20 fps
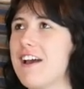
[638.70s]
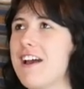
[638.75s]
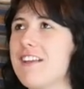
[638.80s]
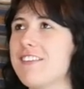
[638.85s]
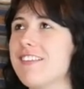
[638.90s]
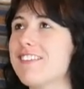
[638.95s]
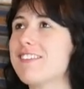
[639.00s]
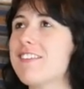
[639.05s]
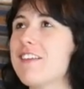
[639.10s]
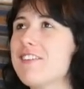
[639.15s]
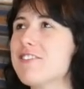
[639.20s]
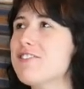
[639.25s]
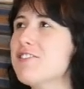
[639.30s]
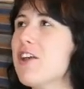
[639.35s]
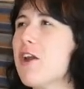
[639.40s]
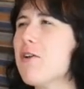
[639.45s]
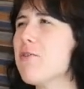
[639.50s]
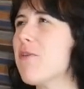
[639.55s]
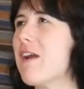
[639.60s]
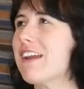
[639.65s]
There's
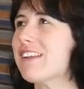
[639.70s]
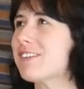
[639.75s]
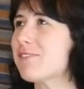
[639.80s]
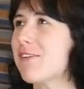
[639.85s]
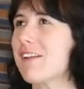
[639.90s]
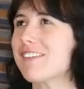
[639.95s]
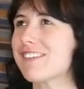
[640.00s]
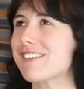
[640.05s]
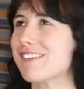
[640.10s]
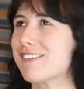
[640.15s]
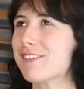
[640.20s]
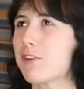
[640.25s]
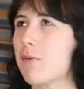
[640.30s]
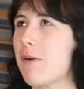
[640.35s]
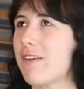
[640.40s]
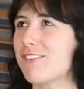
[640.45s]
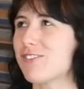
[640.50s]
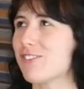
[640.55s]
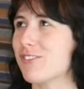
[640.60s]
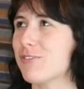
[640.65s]
no way to answer this
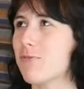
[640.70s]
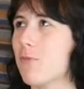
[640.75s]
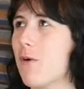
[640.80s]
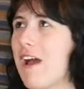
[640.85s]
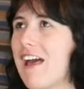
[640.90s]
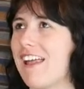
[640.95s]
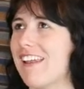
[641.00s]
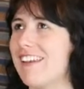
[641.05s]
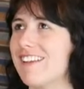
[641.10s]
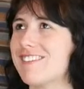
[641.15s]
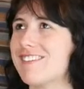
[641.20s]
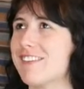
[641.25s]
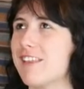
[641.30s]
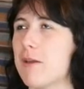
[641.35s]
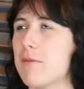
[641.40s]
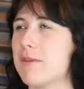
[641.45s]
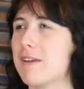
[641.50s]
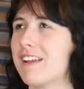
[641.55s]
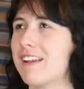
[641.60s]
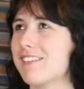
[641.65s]
question well, is there?
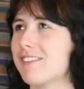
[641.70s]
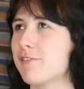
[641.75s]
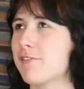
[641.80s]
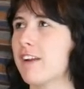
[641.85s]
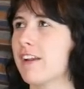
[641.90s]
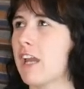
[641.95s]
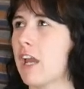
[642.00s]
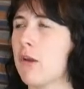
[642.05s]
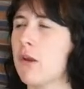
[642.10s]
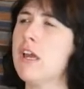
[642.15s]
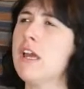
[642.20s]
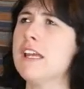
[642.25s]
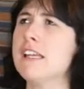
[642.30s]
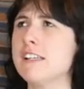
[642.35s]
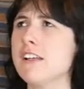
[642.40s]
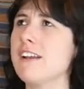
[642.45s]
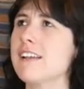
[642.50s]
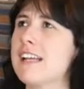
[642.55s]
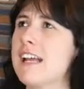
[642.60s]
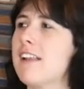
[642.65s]
Because if I go,
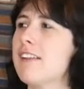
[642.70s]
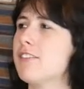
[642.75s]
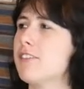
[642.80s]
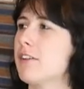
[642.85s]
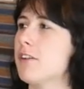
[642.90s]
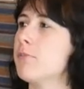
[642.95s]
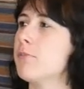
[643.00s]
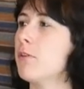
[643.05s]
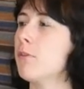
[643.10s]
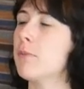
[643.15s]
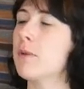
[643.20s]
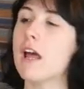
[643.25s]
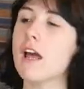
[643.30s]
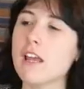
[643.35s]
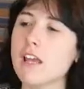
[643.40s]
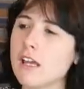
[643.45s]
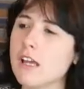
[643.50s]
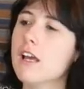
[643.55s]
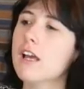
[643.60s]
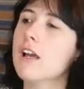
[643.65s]
yeah, I can do them, you'll be like,
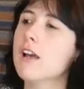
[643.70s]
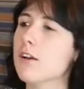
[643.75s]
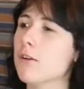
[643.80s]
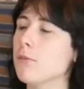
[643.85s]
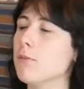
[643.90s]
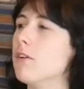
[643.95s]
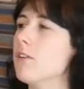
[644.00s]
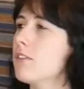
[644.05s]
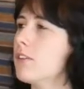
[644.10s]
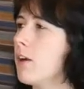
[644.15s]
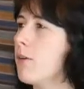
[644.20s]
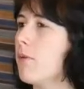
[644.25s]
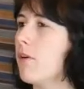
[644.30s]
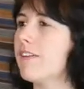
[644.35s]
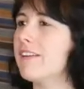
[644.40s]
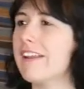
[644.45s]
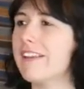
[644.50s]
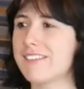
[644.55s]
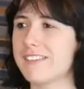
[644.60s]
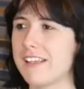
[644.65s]
well, come on,
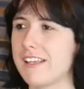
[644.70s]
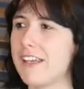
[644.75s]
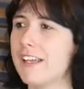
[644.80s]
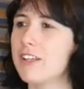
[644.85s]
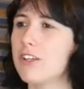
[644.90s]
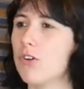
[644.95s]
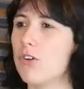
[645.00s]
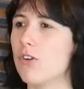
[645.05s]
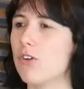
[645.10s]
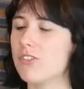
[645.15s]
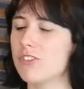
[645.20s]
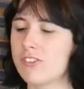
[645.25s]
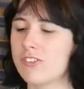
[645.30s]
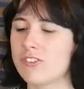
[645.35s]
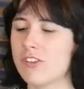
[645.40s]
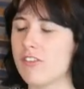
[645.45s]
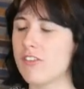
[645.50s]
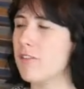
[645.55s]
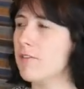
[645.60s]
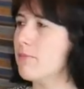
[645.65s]
let's hear your
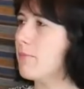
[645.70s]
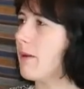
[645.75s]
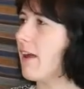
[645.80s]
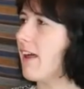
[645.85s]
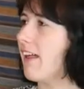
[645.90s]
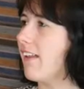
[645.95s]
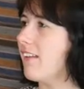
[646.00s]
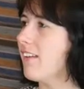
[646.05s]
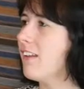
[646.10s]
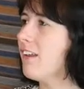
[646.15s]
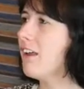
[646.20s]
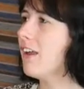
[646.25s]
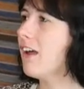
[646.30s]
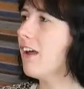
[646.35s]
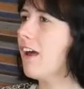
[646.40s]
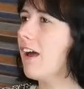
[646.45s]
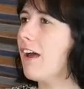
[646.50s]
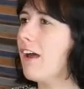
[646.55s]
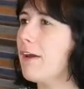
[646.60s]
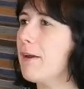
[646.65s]
Southern Belle.
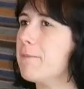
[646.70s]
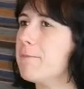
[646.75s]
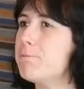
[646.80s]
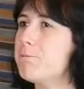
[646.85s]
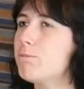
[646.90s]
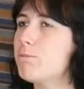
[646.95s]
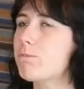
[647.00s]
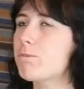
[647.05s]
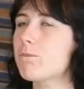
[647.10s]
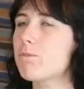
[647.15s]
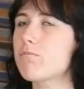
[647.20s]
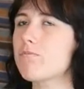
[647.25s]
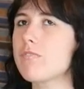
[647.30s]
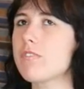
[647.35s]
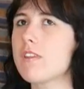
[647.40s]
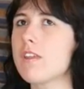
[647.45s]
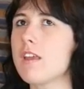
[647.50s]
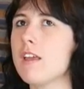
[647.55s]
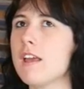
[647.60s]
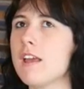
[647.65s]
I
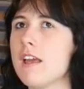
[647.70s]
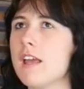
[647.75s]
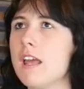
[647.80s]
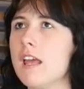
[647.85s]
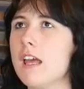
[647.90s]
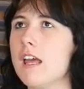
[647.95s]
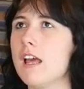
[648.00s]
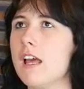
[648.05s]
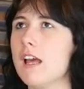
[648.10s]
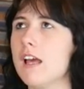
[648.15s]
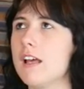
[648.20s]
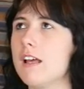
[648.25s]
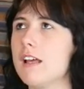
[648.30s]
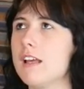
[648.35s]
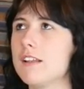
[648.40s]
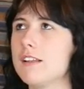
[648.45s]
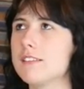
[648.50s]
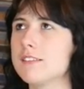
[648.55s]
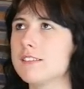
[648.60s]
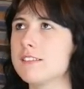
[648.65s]
saw South African on there.